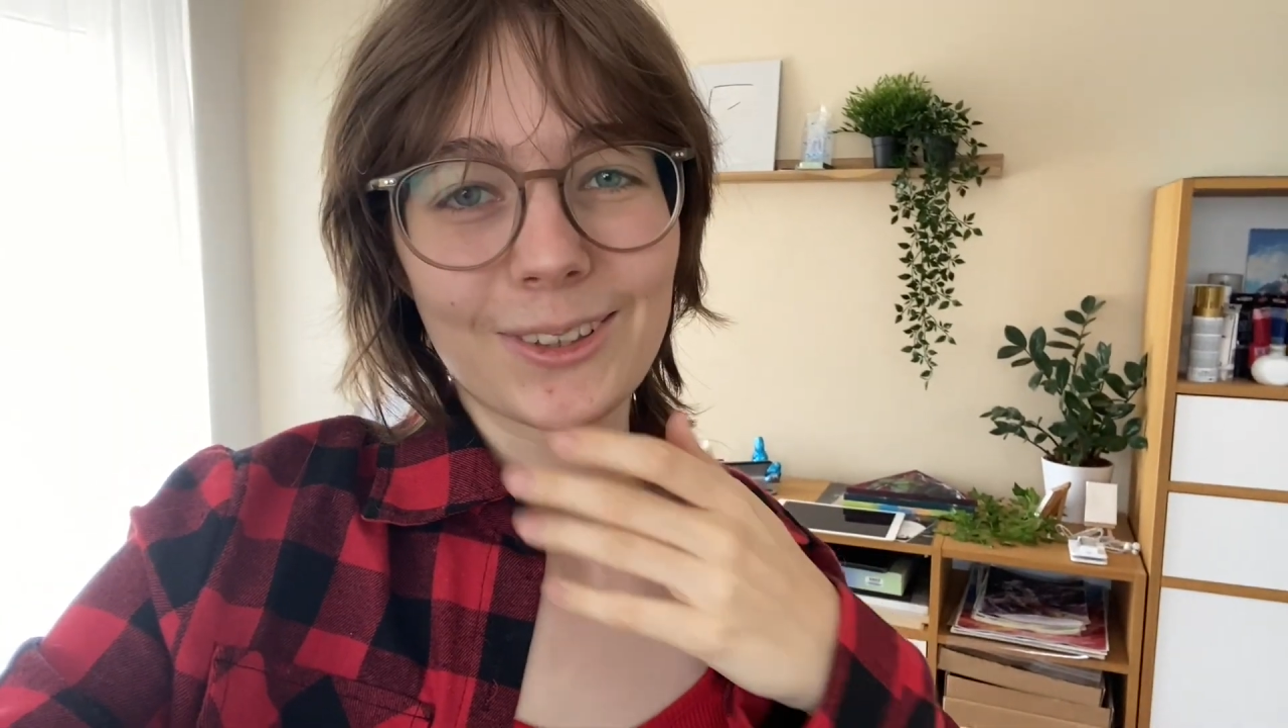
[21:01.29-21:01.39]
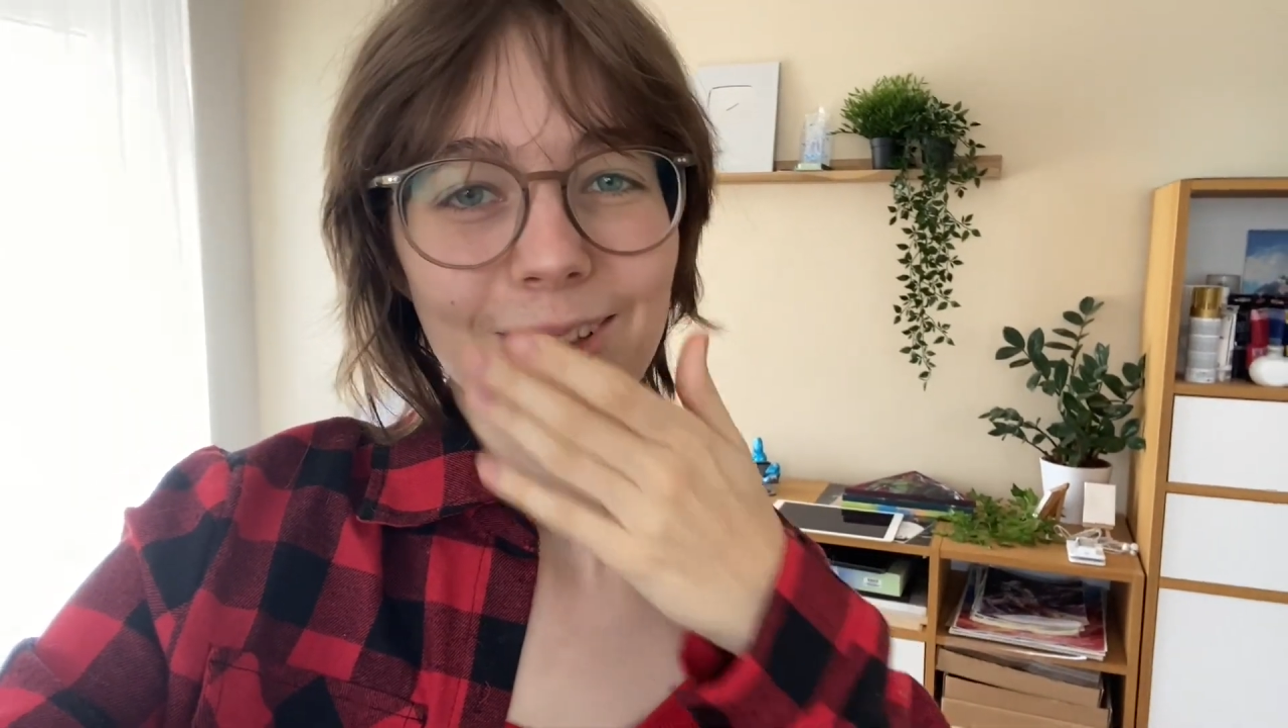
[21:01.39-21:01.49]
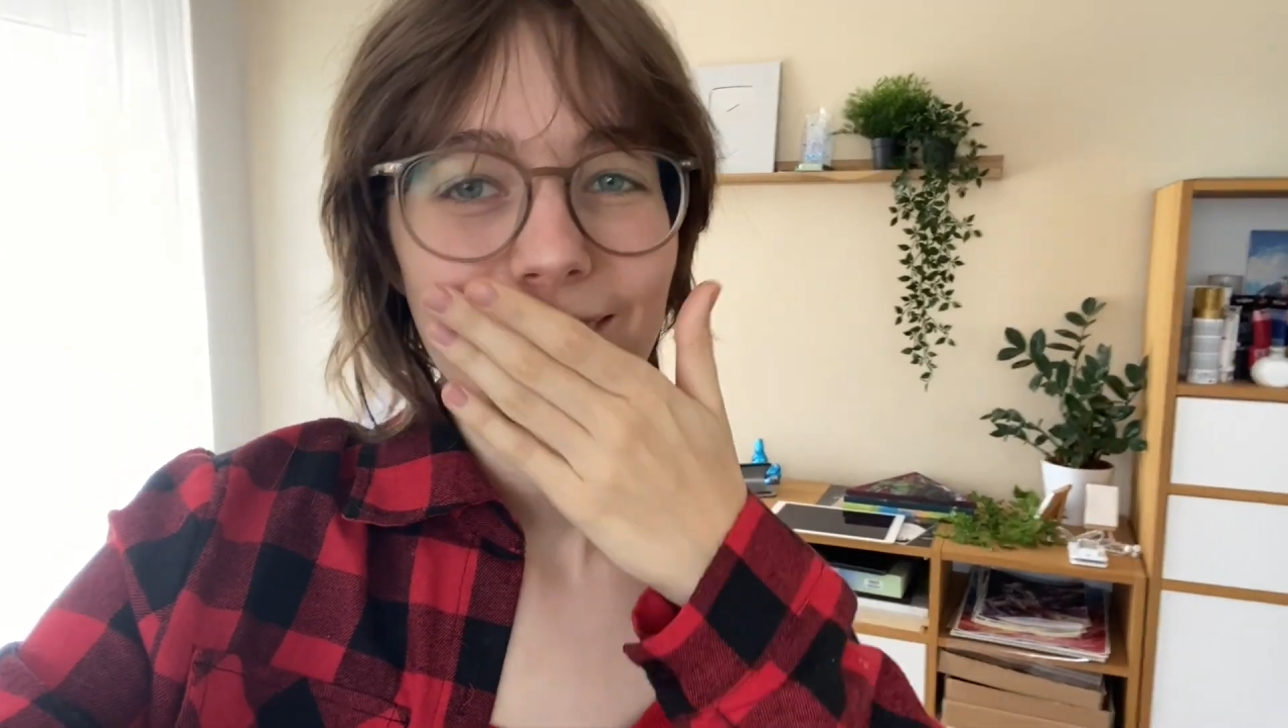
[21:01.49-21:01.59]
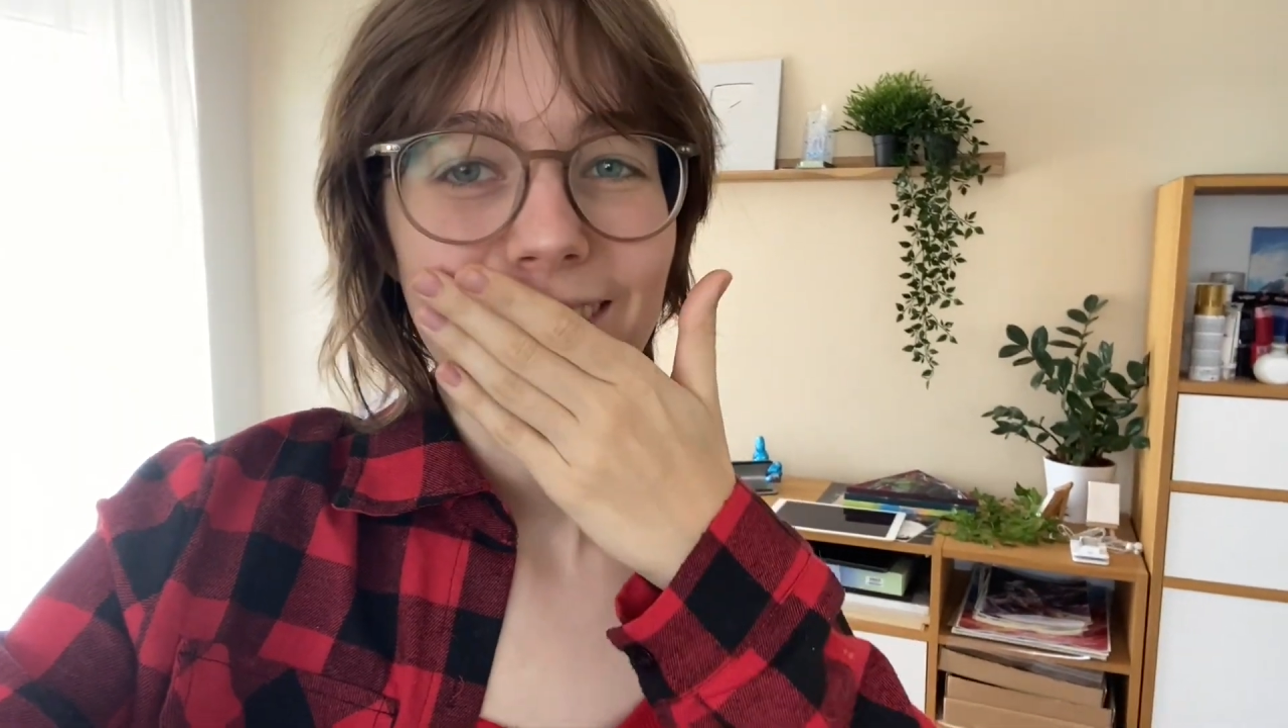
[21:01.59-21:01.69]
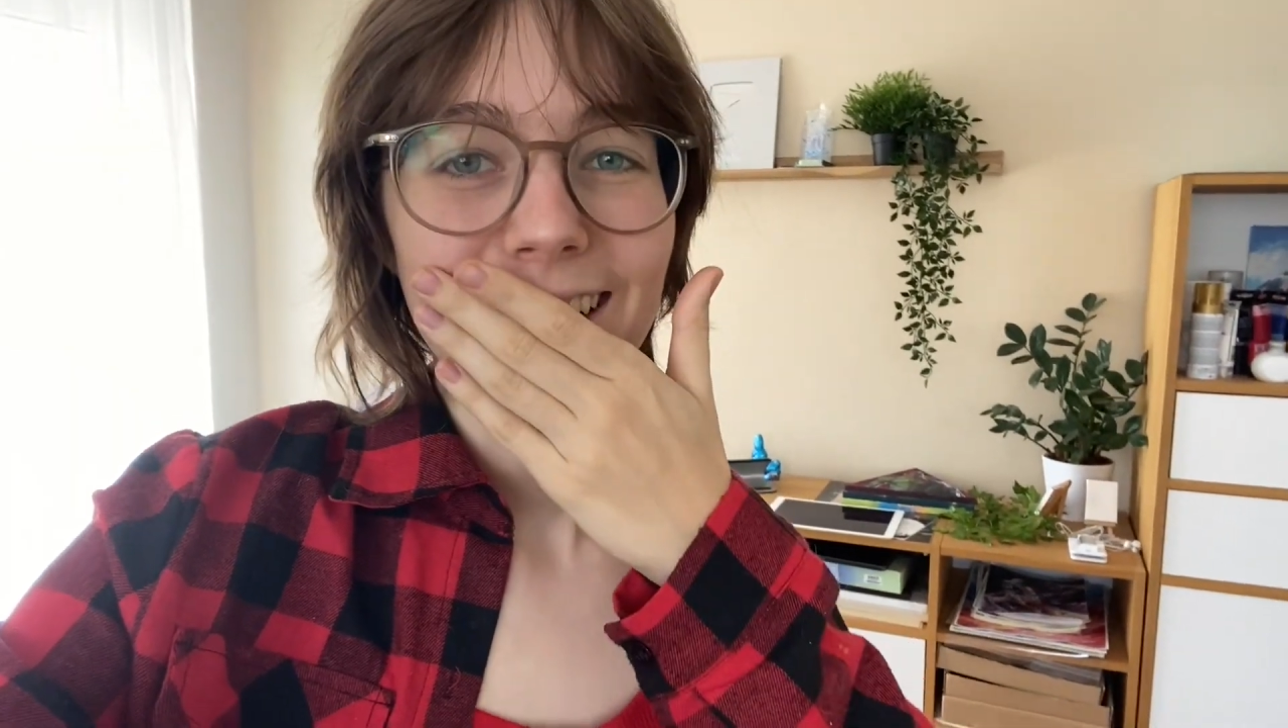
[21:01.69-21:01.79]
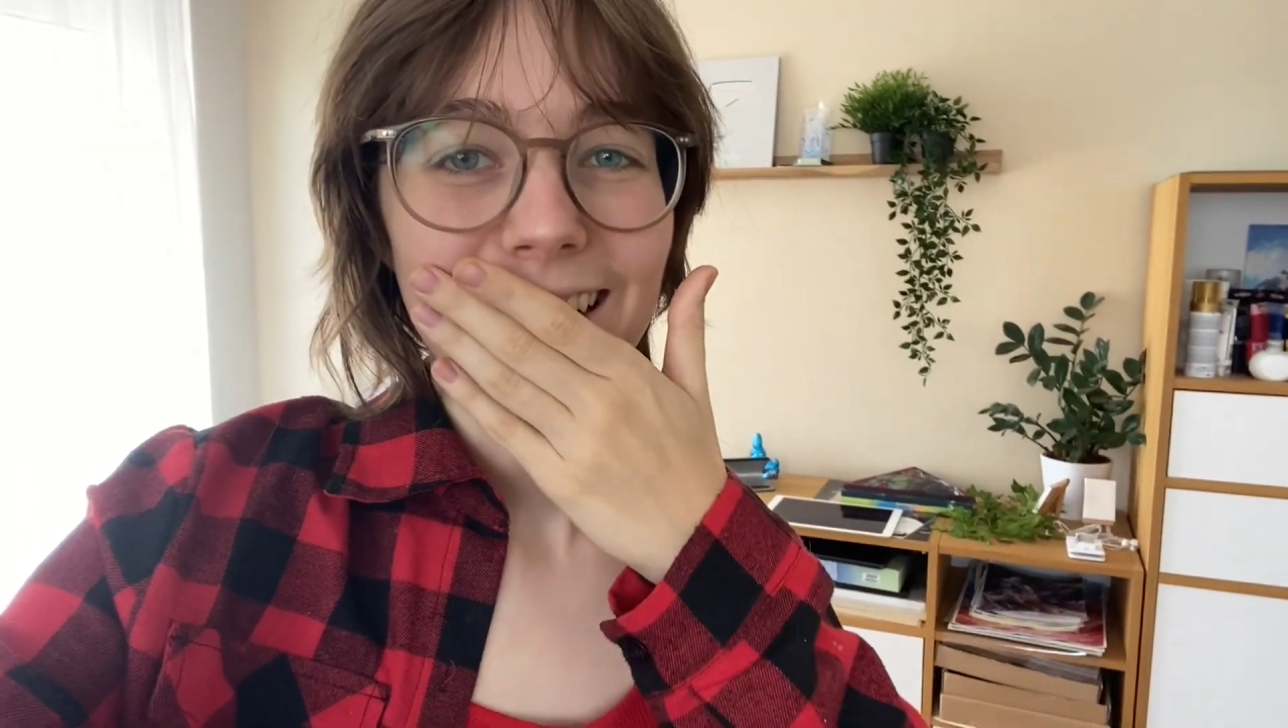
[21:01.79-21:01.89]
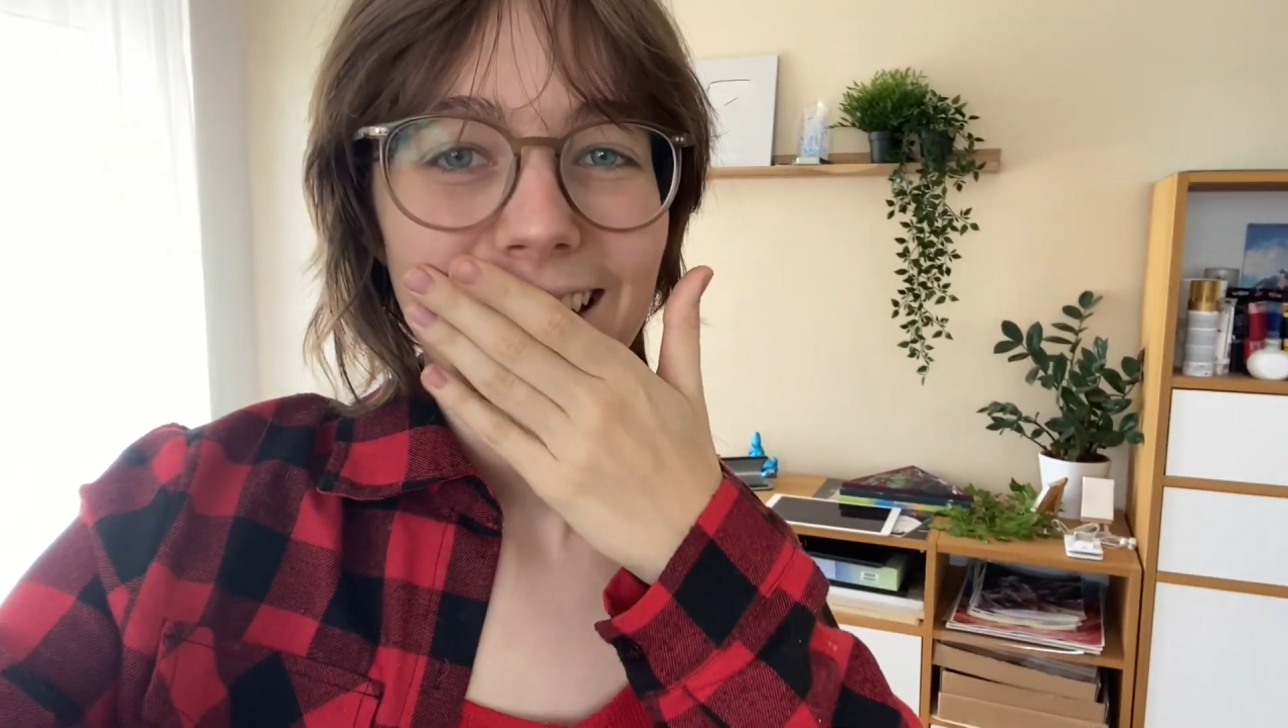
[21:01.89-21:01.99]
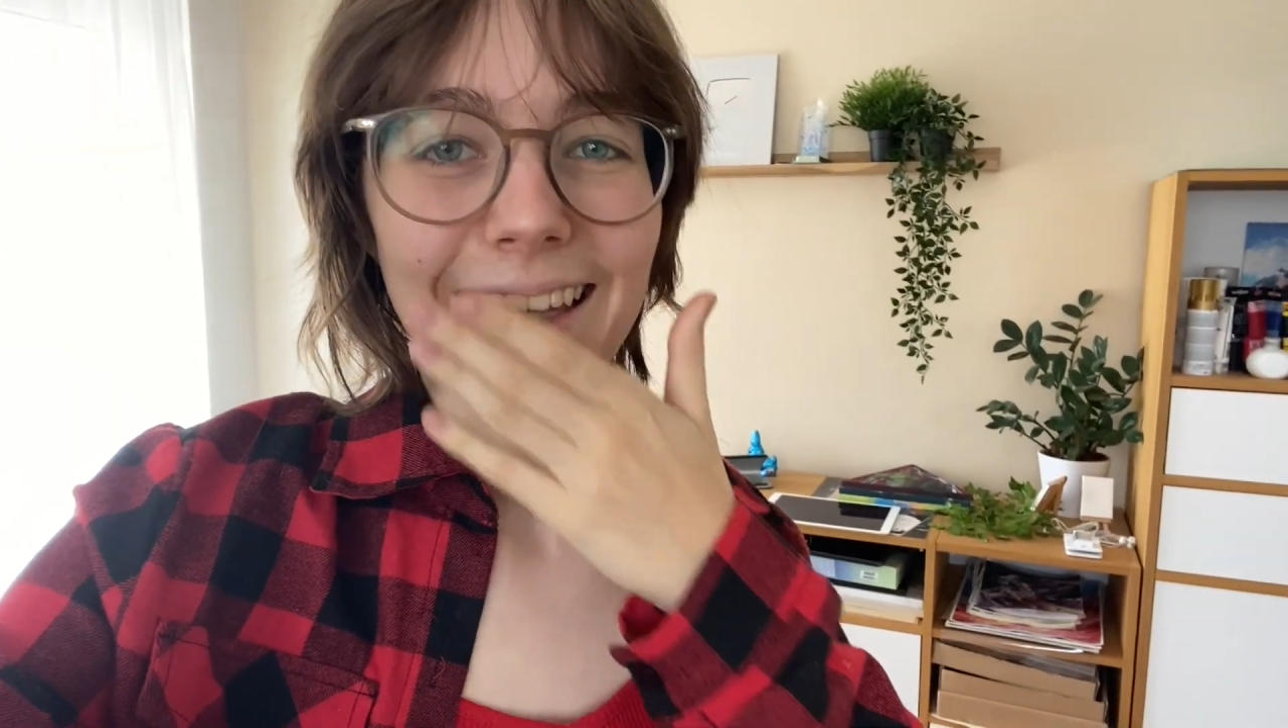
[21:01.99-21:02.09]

so good.